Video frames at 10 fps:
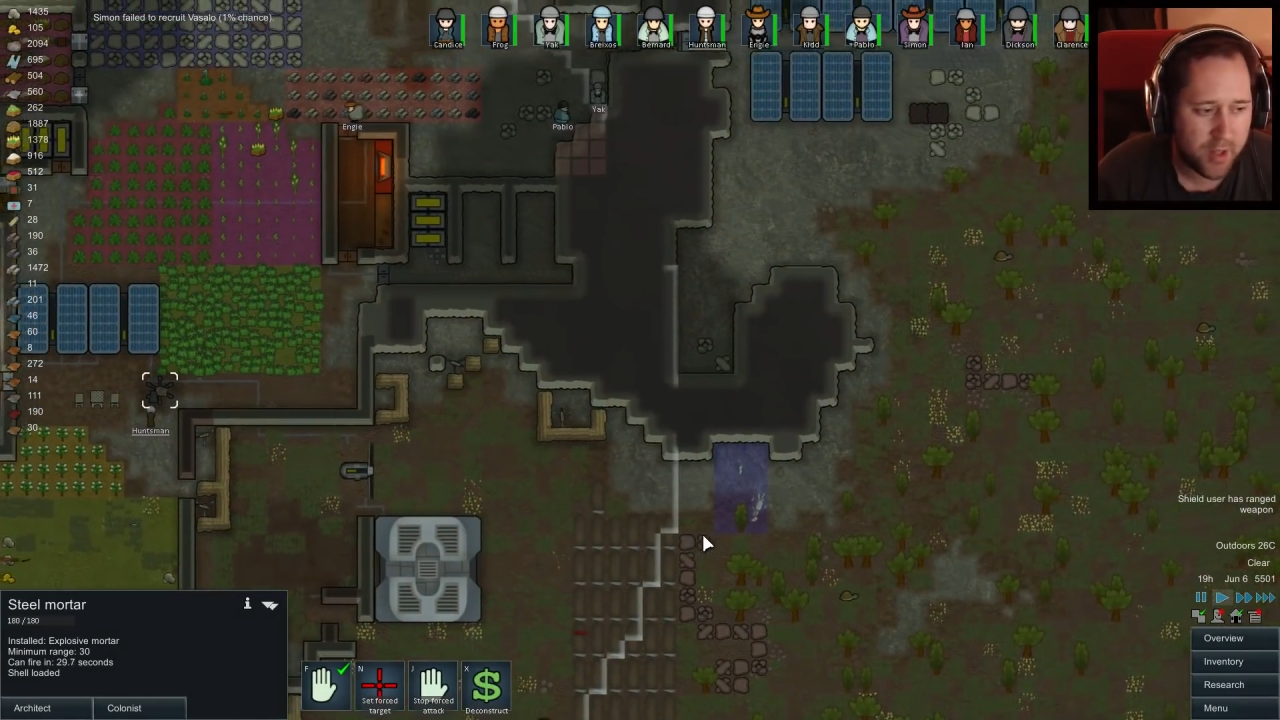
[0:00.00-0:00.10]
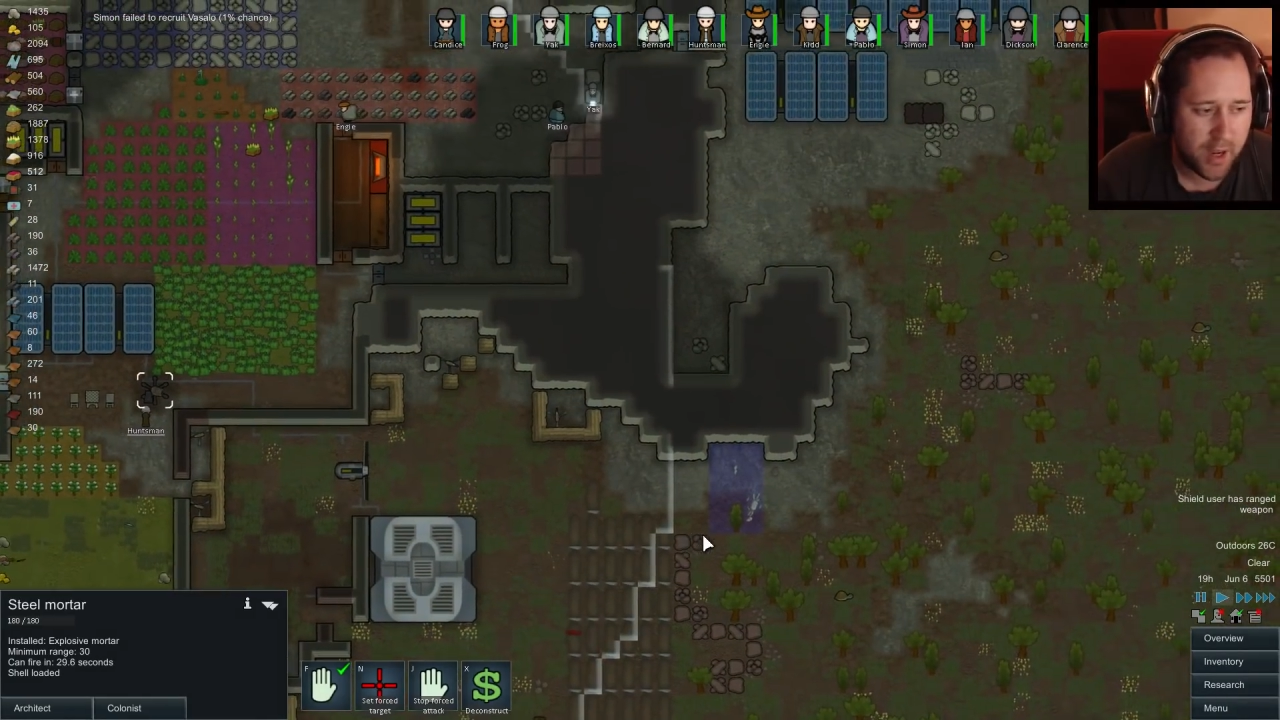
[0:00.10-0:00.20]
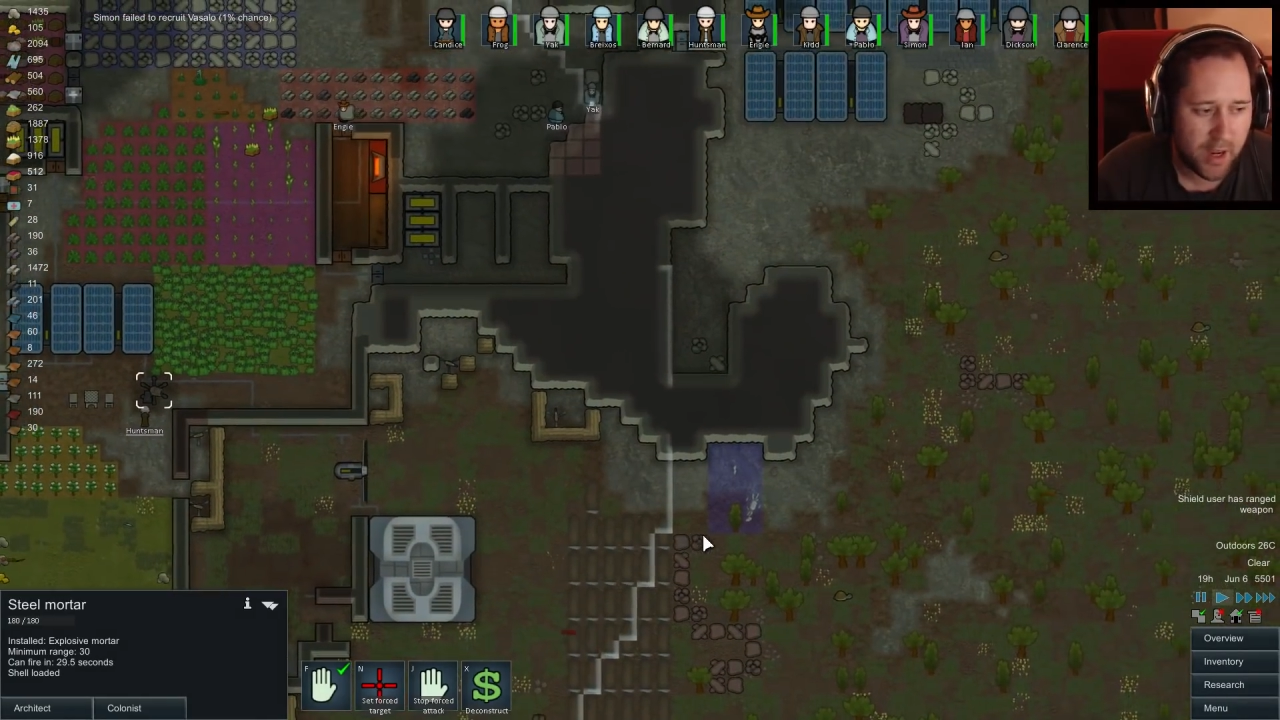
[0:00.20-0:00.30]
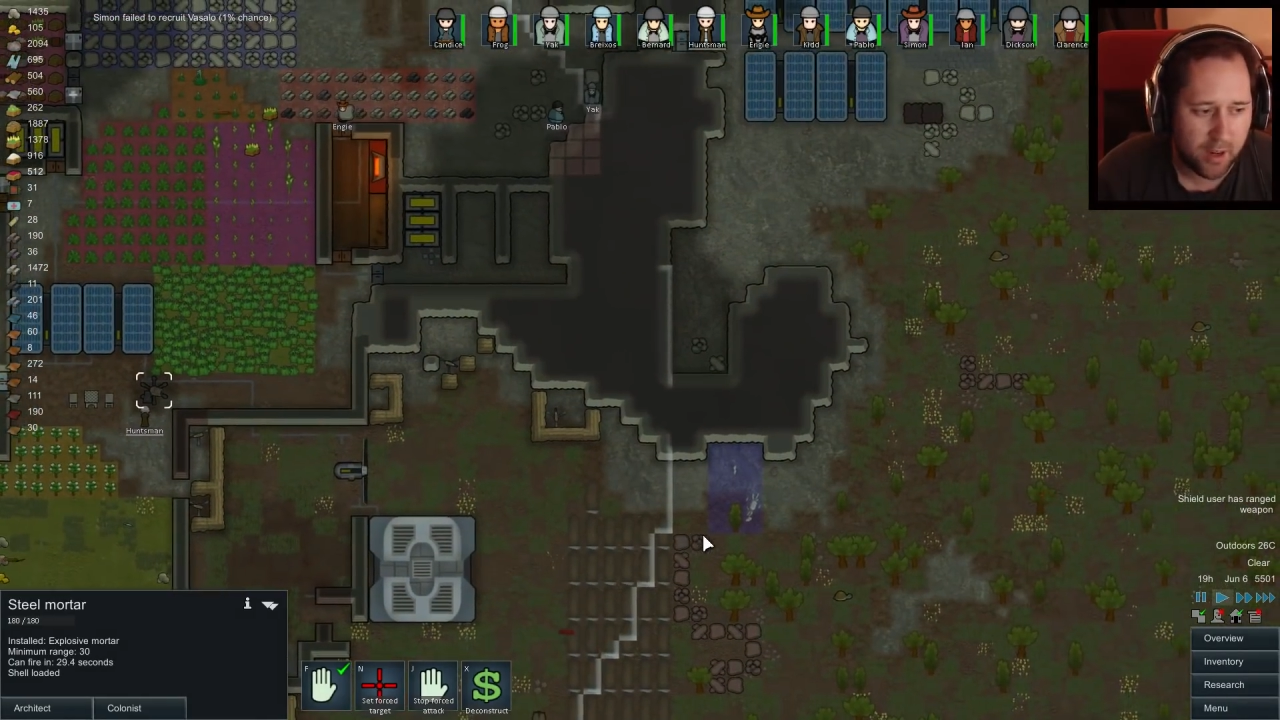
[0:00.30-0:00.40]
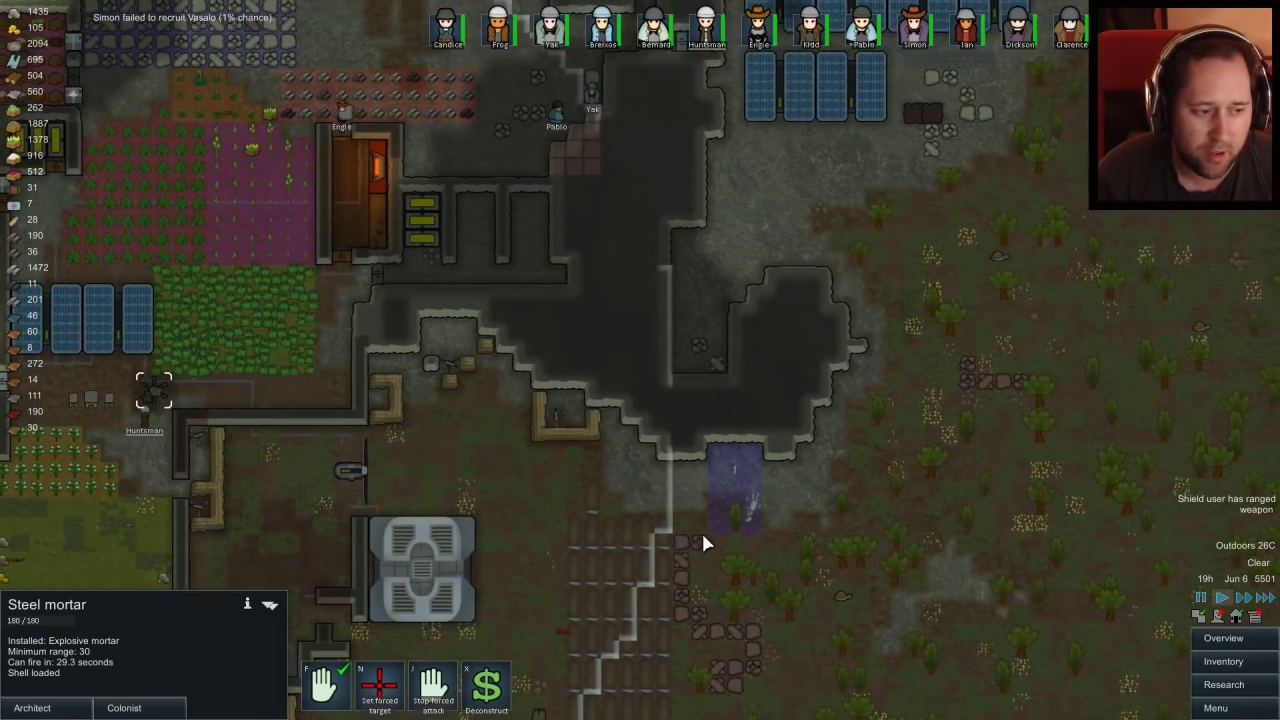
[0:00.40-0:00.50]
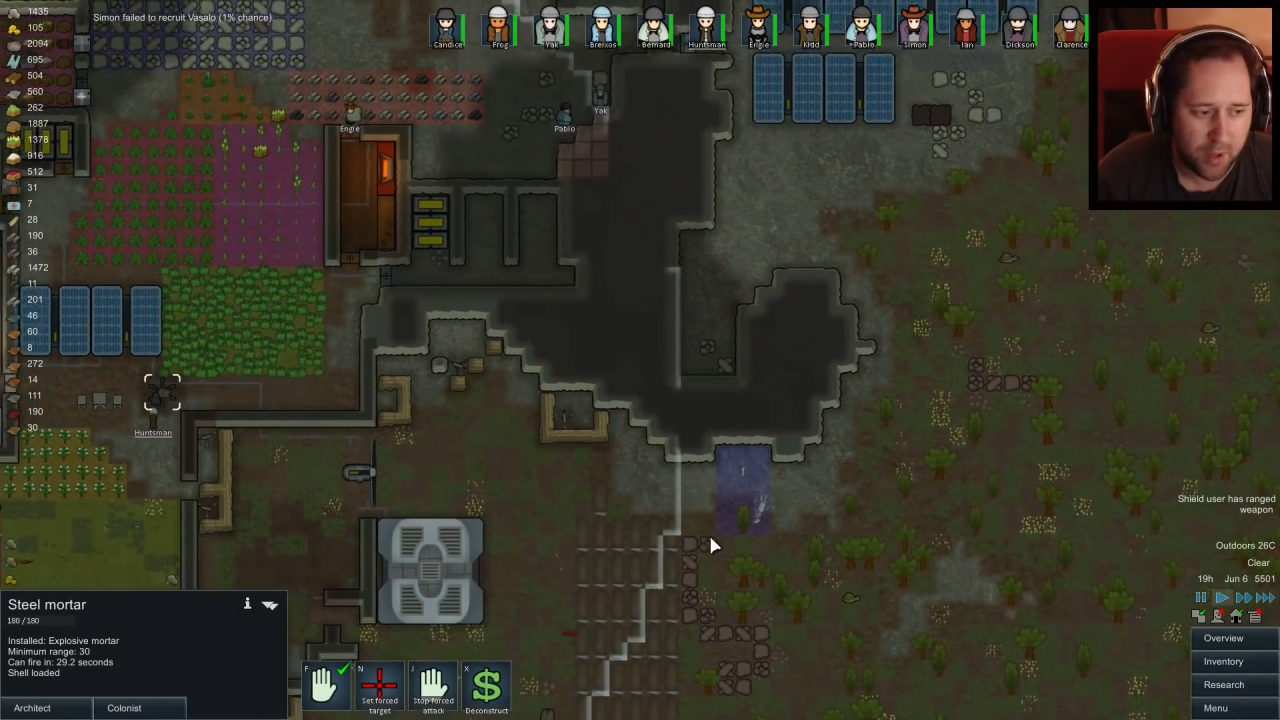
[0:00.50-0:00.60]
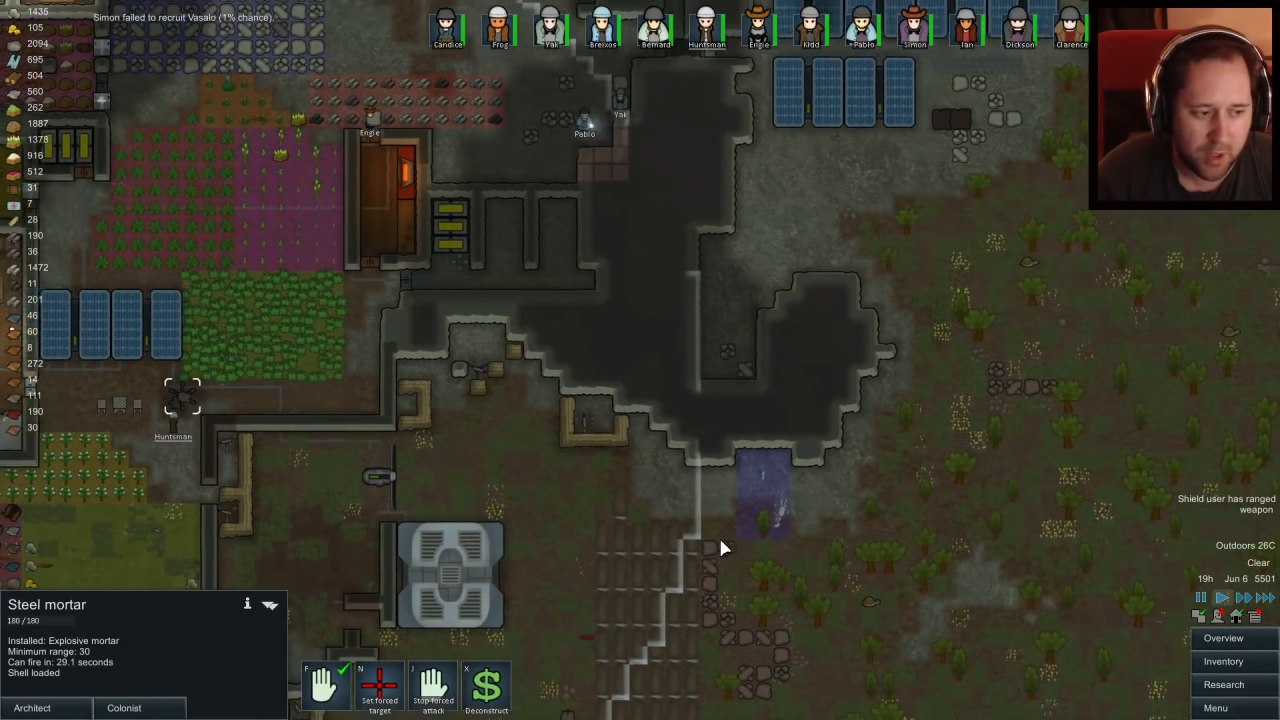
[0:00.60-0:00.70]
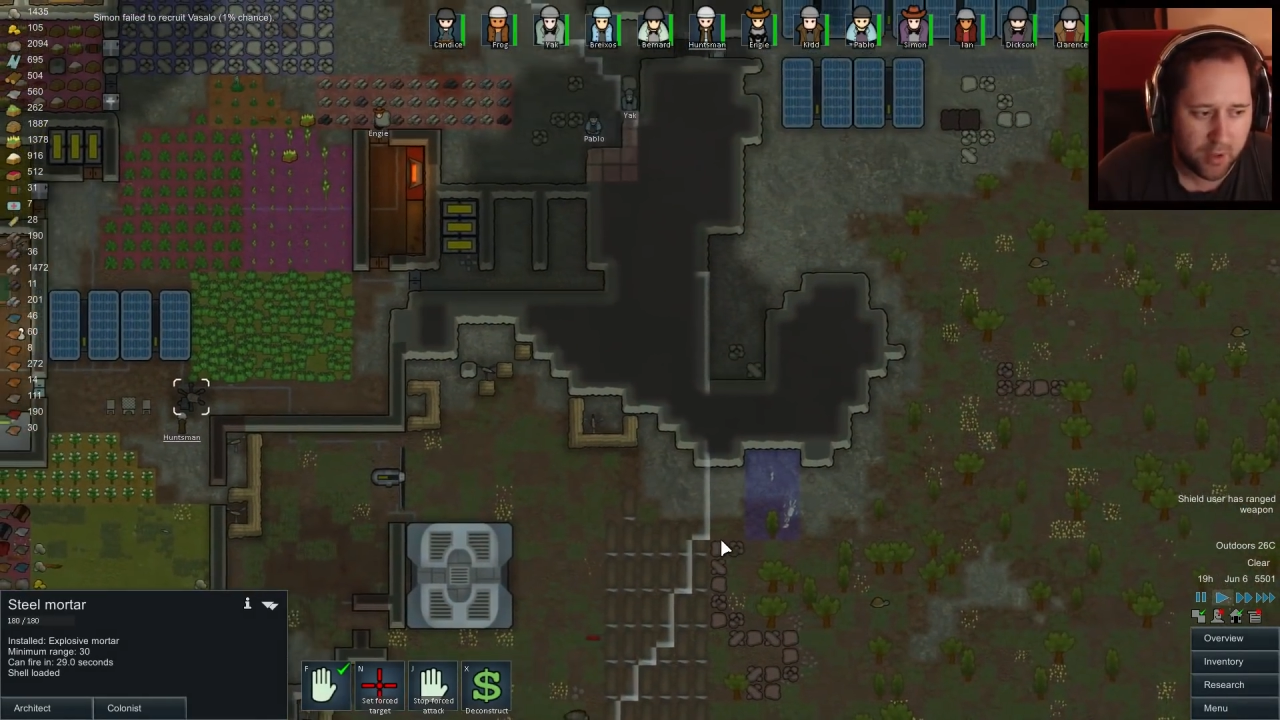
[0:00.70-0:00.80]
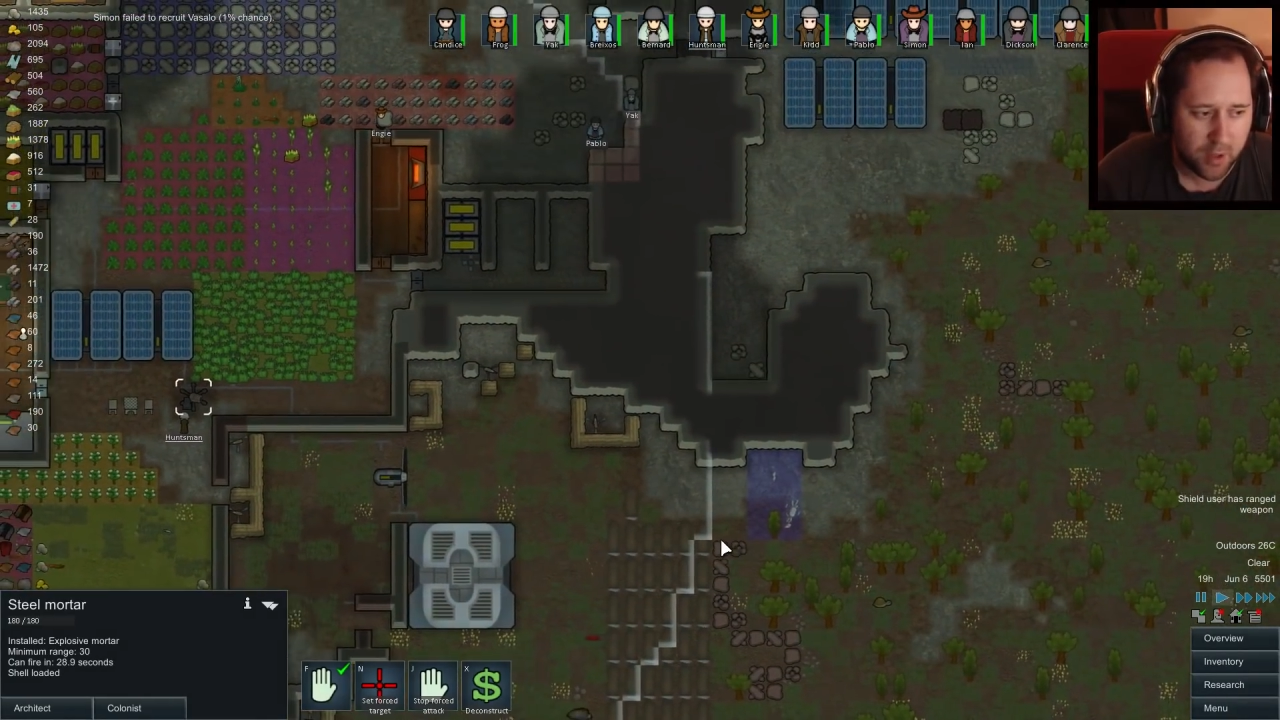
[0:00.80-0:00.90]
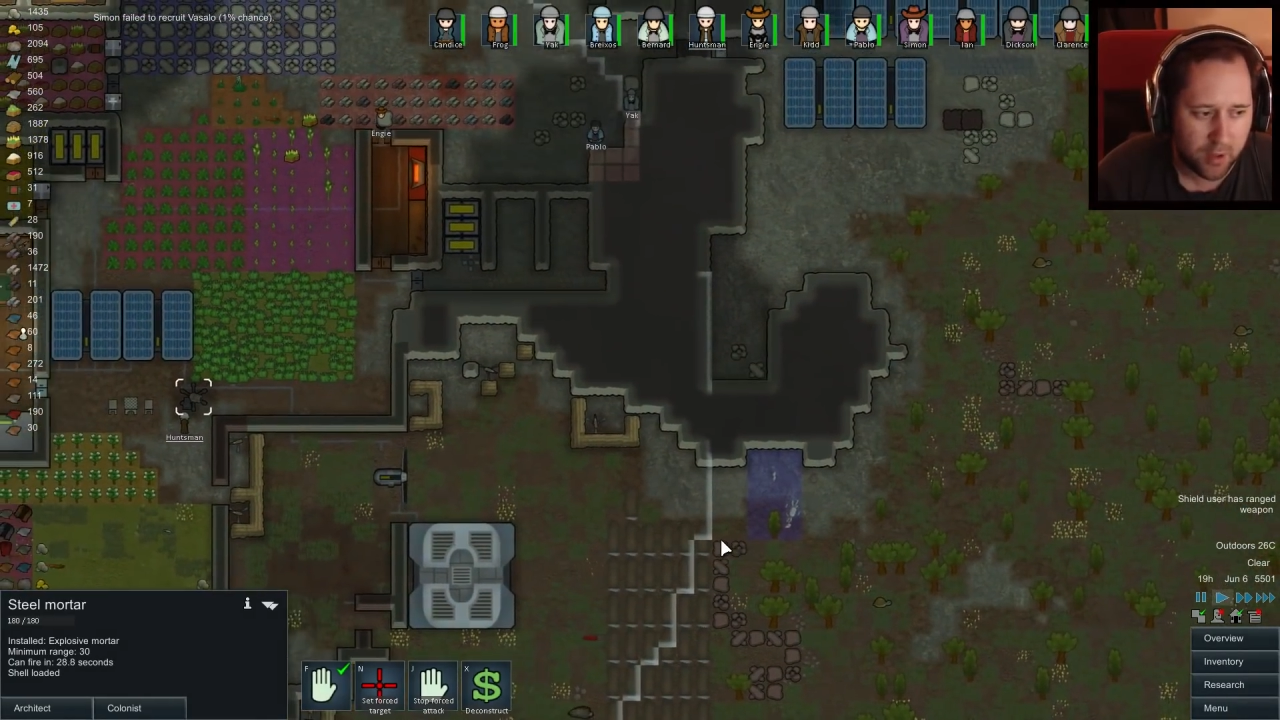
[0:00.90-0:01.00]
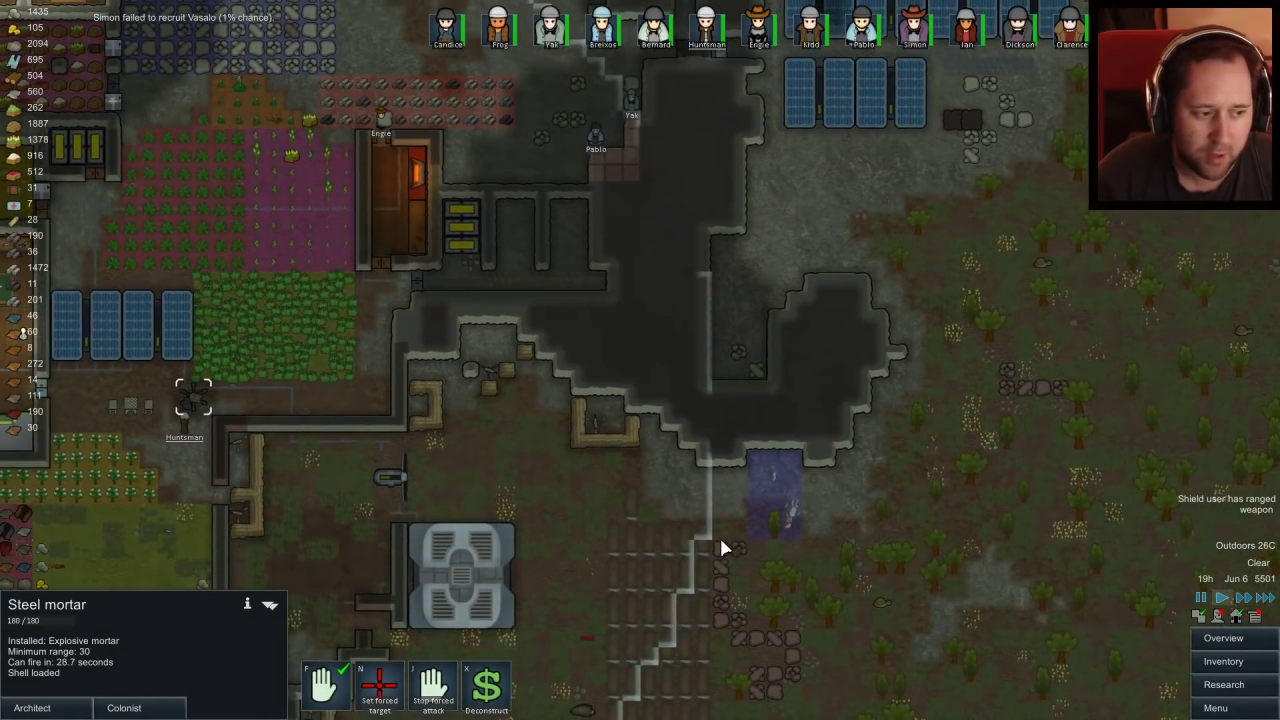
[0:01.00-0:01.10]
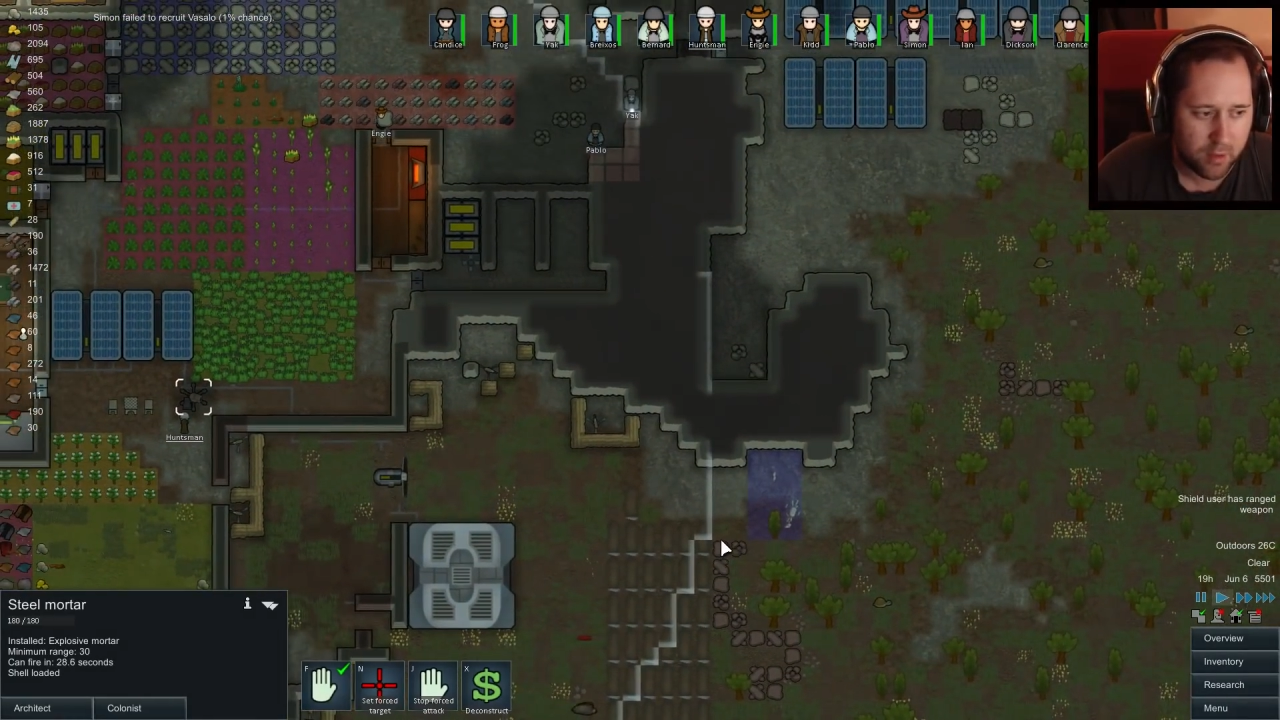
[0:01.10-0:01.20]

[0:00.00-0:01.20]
accurate with these things.